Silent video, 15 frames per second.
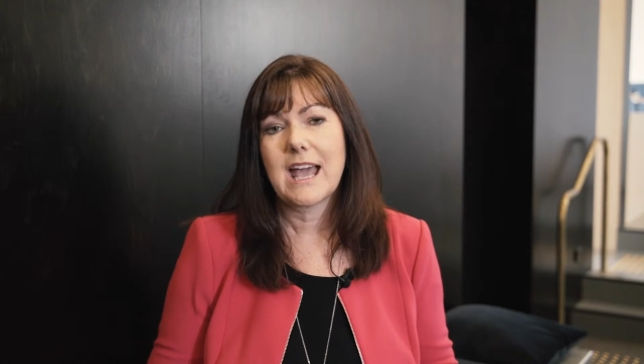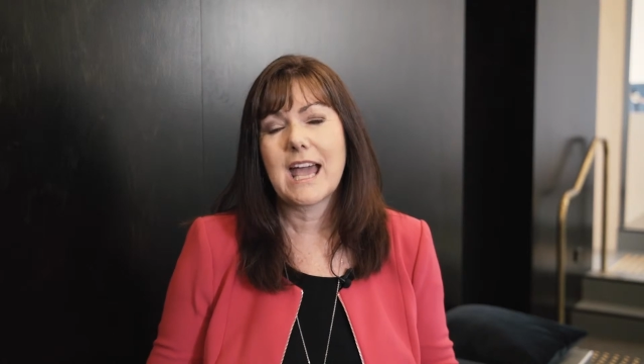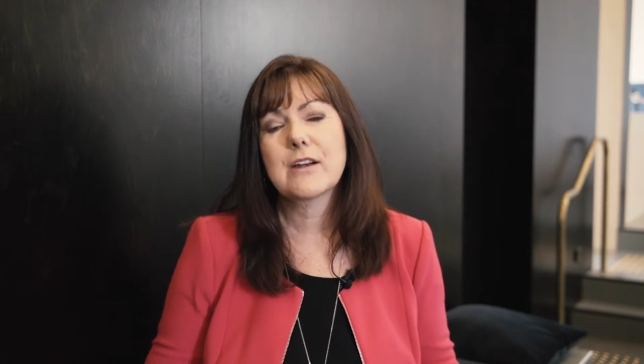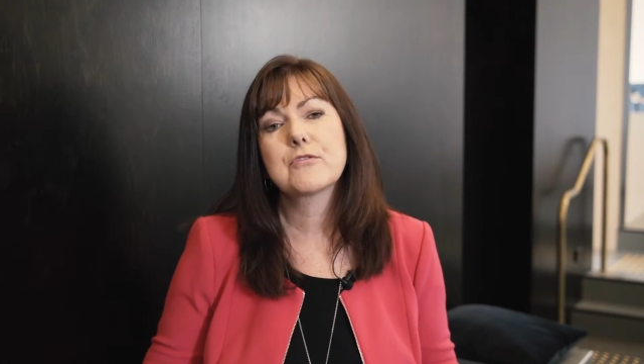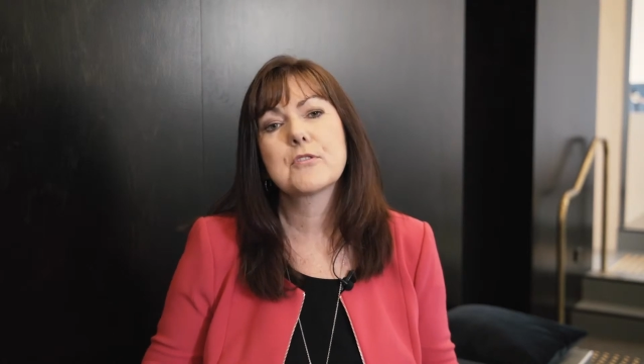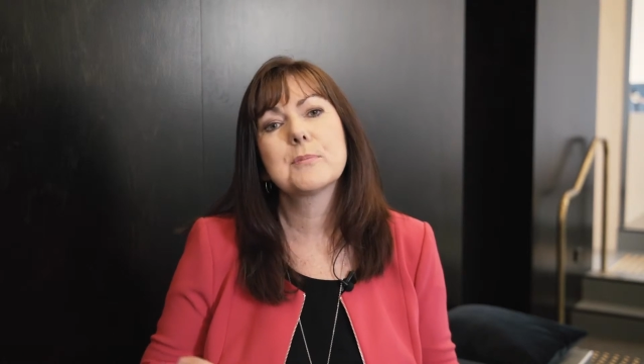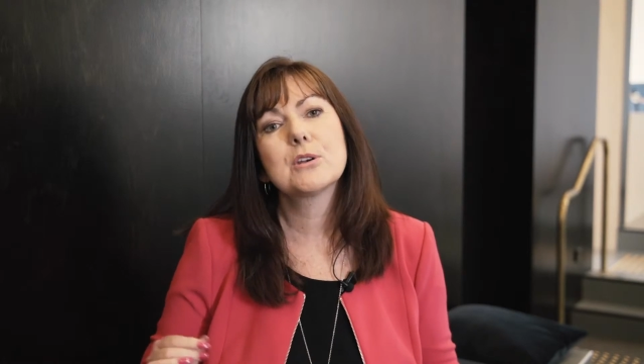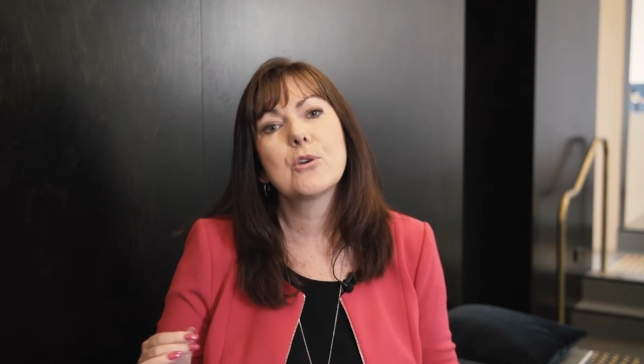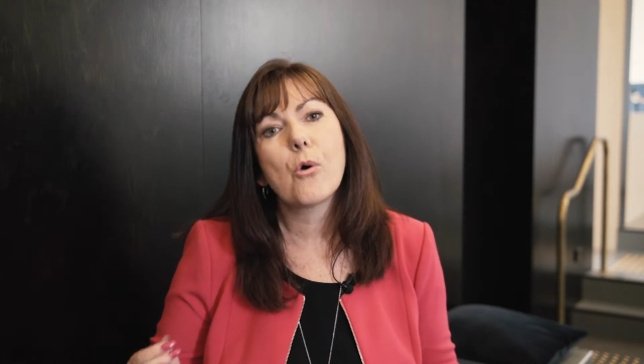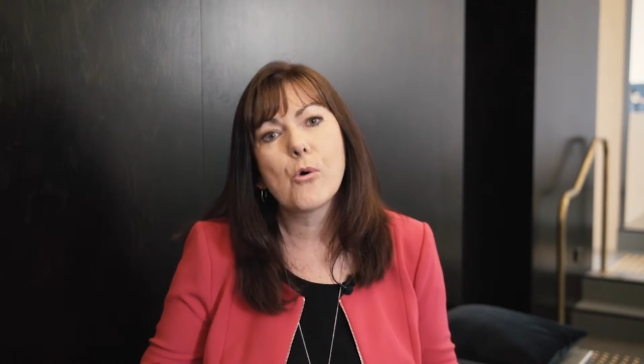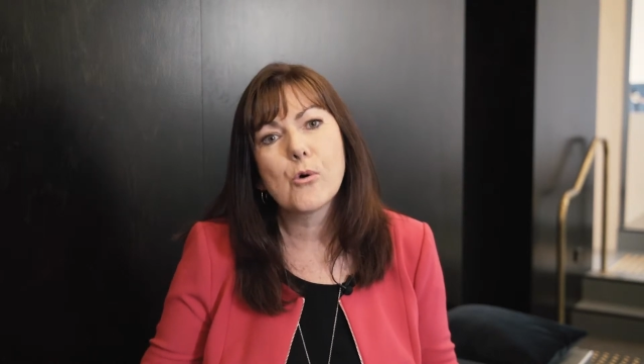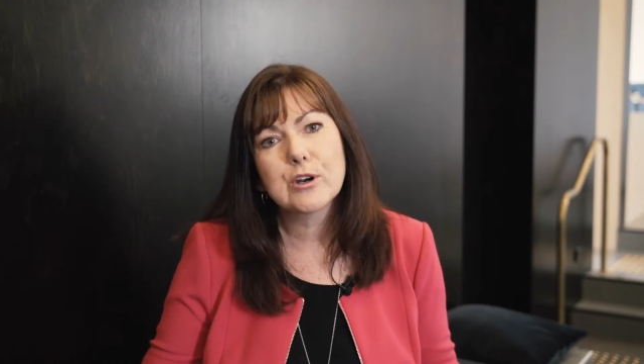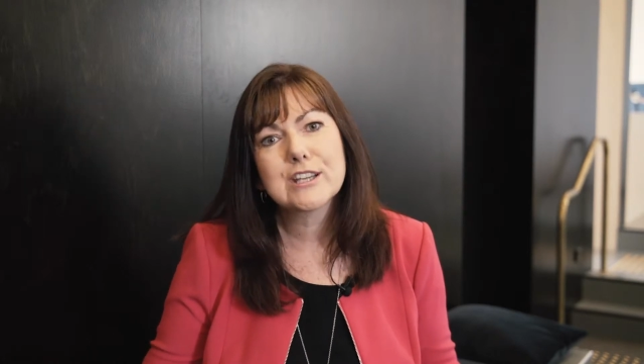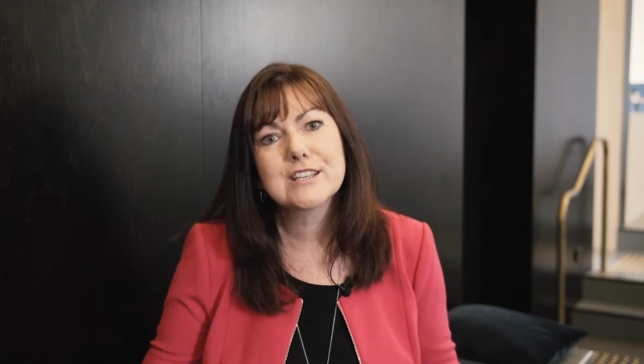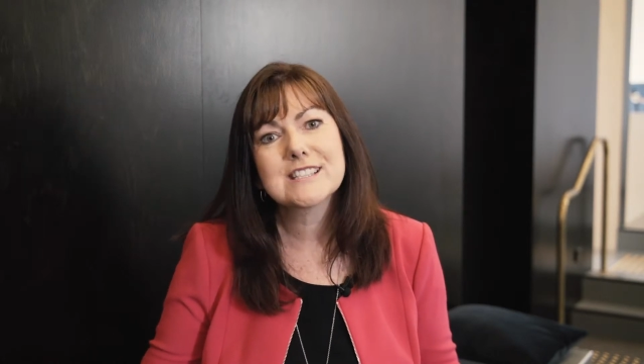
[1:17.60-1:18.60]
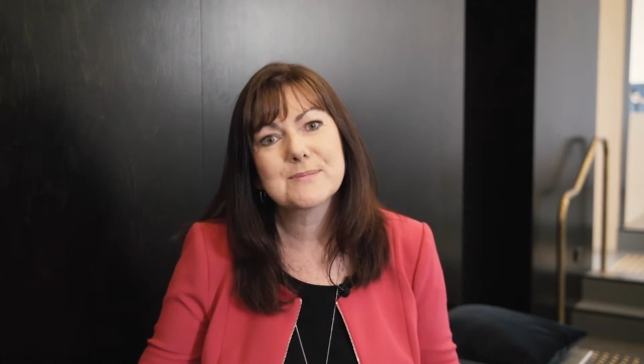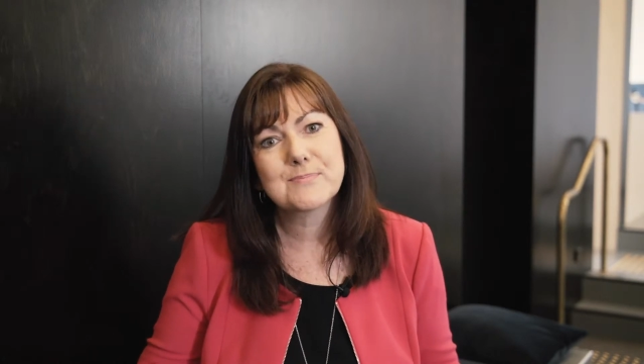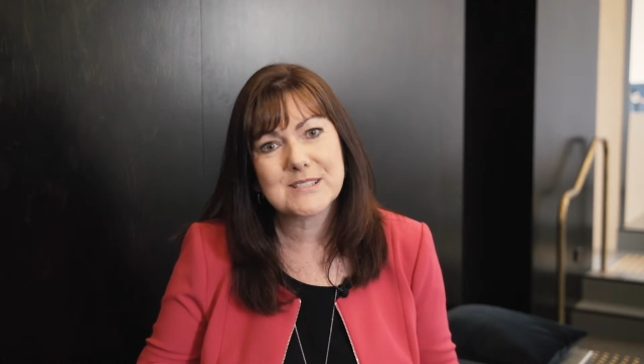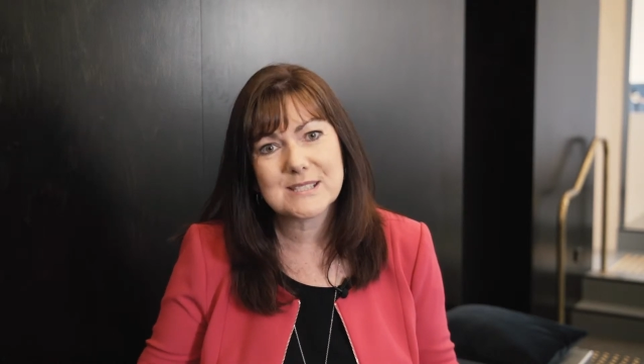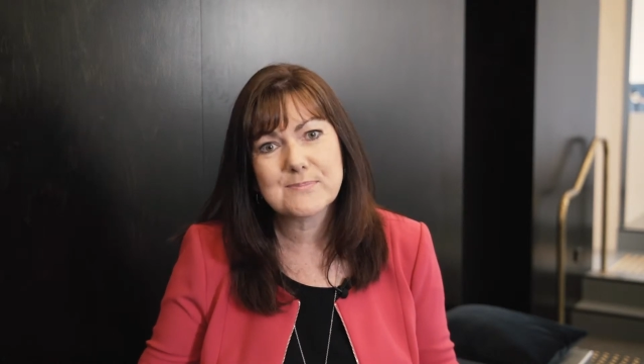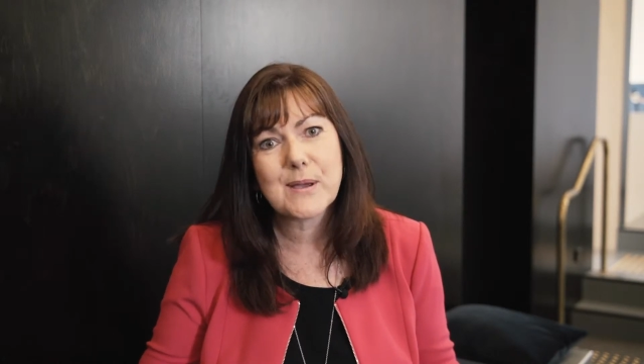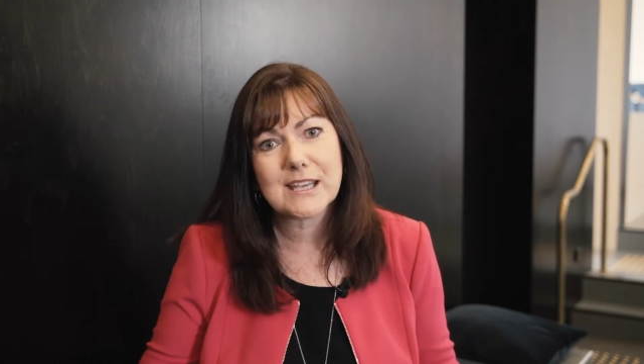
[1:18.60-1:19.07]
And from an audience
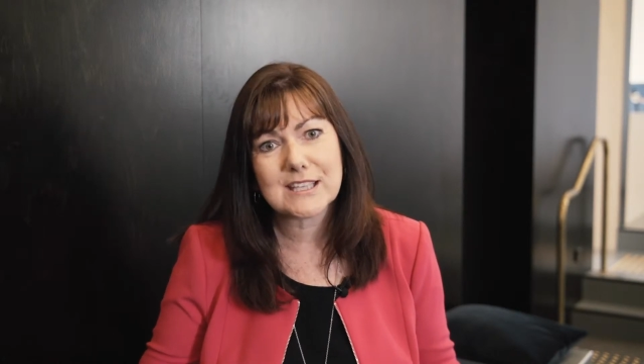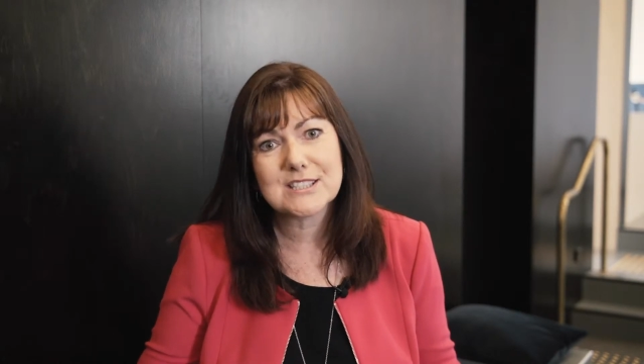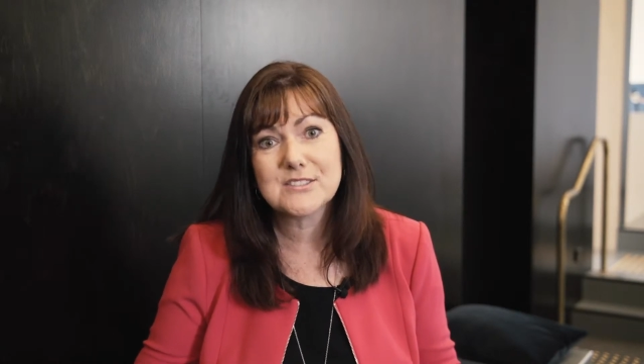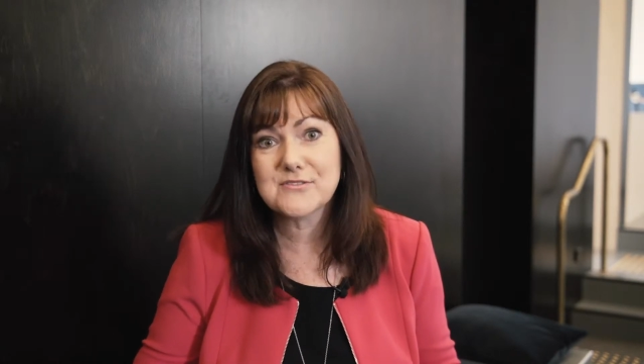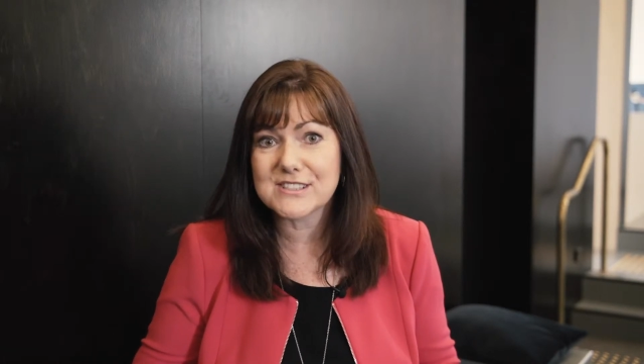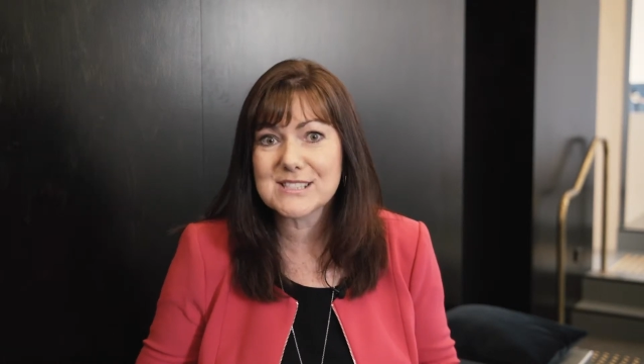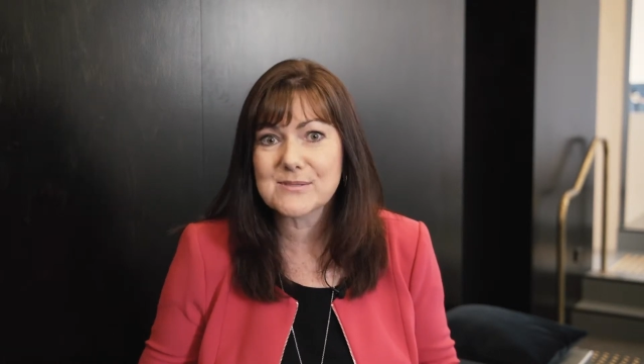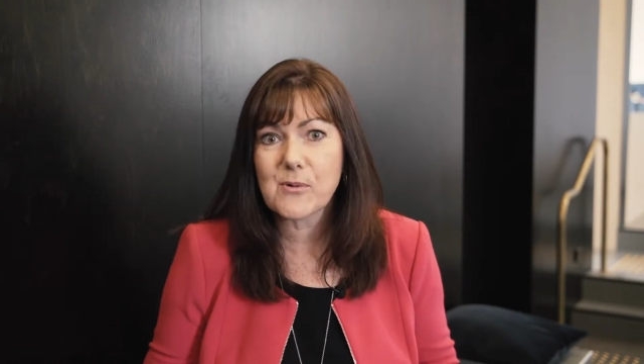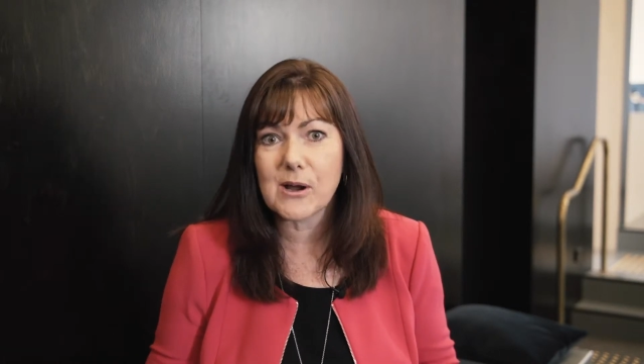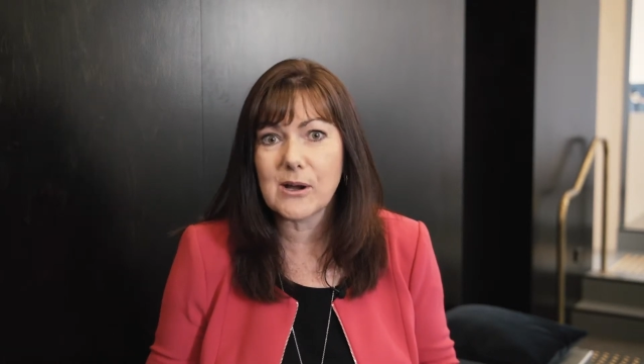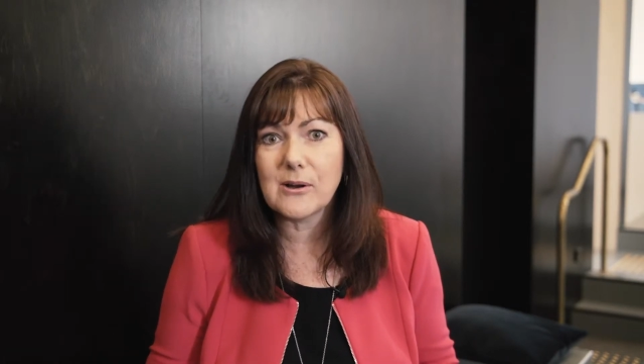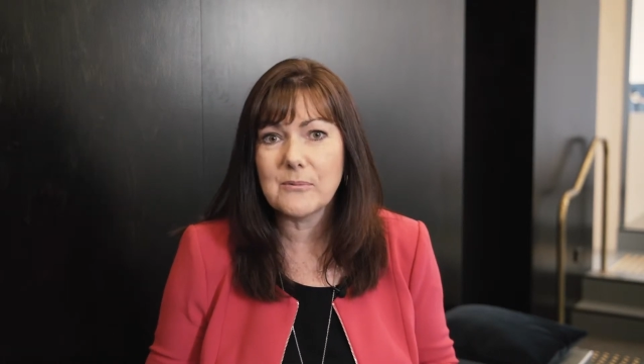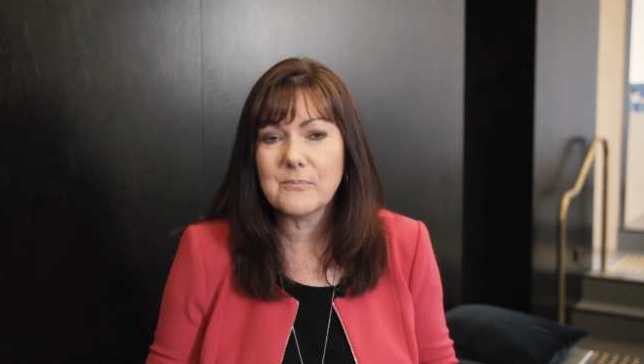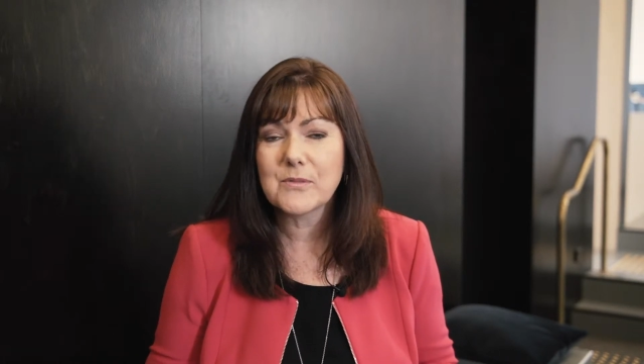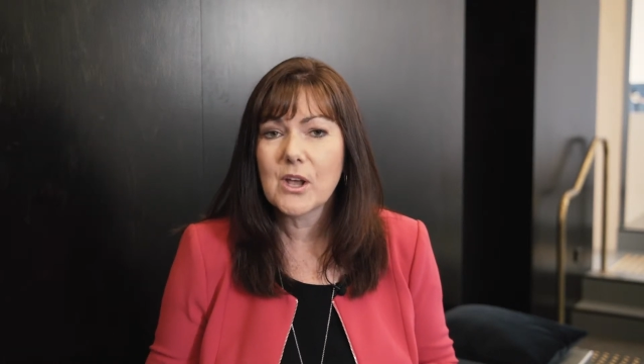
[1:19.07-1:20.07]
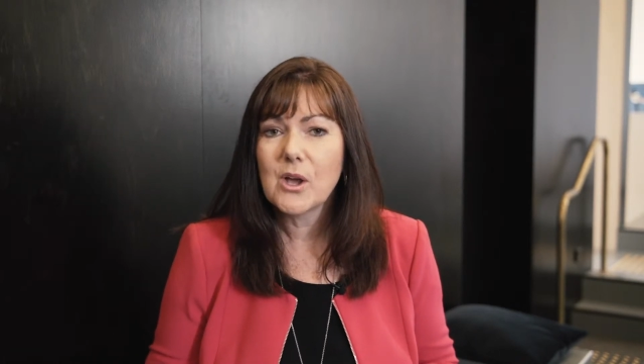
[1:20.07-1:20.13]
perspective as well,